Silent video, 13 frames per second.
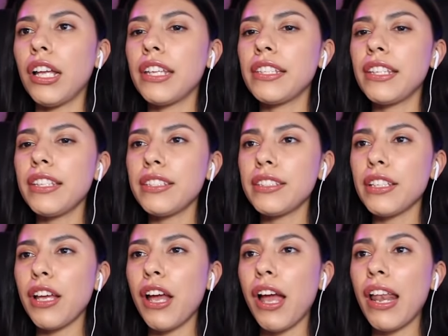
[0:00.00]
Is this
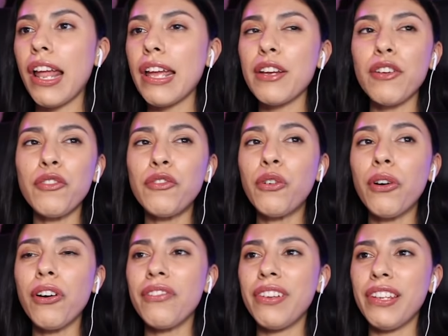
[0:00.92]
like
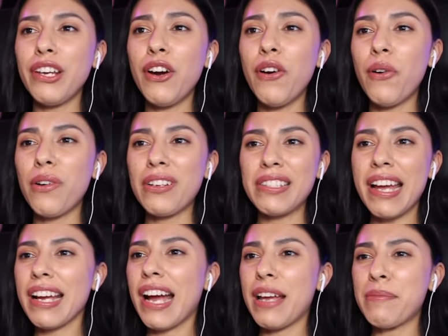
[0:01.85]
for a video or is
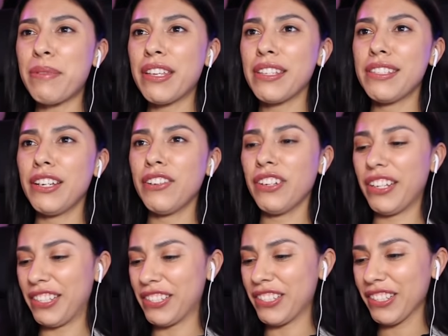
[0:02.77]
that guy being
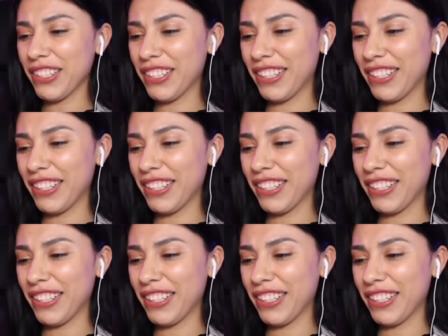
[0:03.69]
serious?